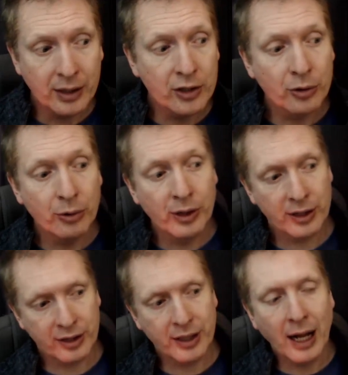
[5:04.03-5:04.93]
so the
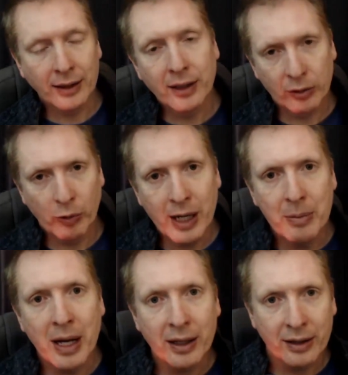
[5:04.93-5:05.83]
standard way
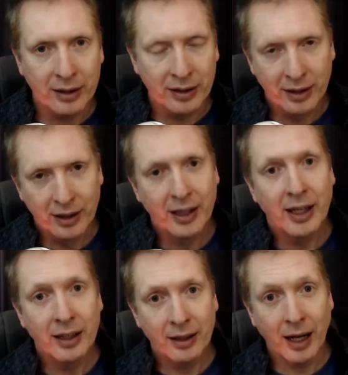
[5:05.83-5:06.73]
method
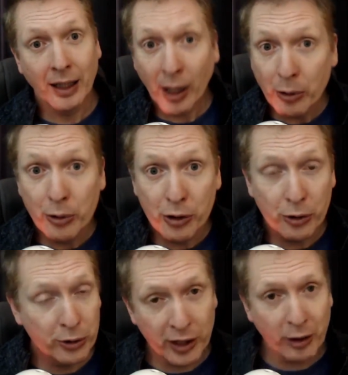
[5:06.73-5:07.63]
allows you
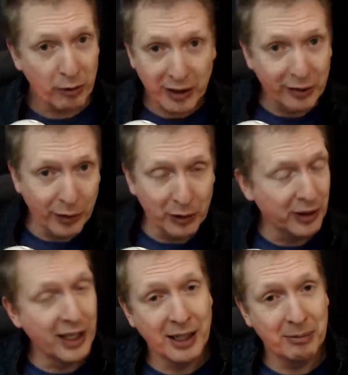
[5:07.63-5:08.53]
to get rid of all of
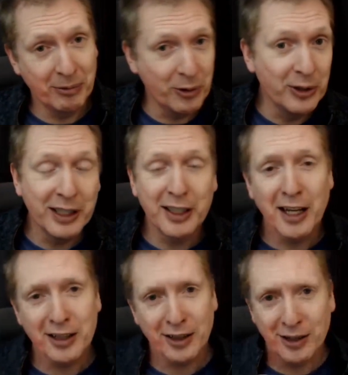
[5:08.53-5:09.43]
that unit
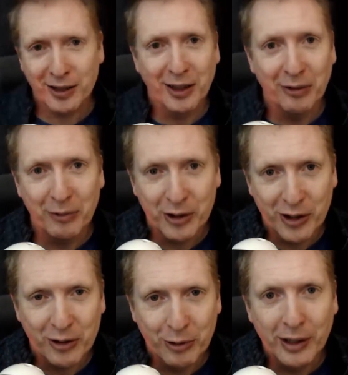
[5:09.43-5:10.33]
testing stuff, which
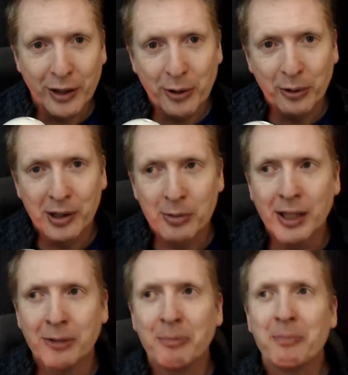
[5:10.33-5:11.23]
is really cool as well.